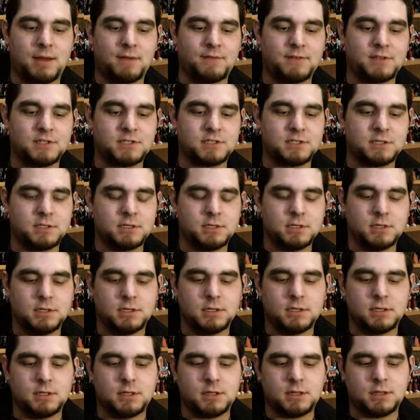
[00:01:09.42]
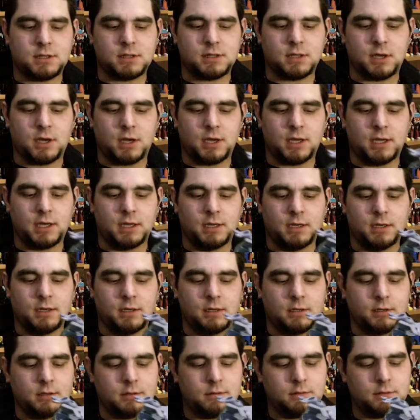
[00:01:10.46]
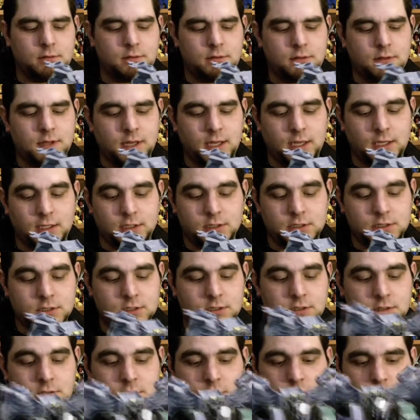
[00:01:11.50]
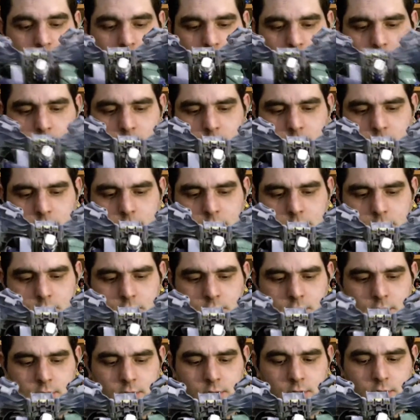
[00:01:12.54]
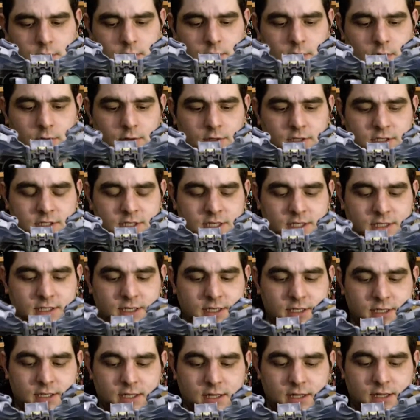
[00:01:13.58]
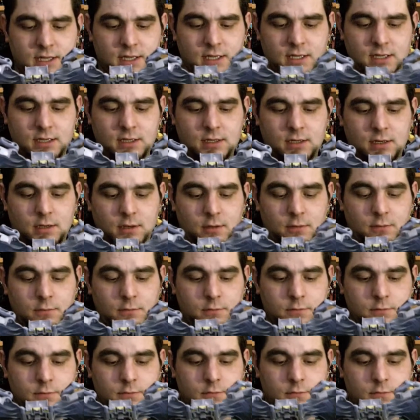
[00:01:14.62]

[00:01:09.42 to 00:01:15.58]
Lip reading: out of his thigh things. I honestly didn't think, that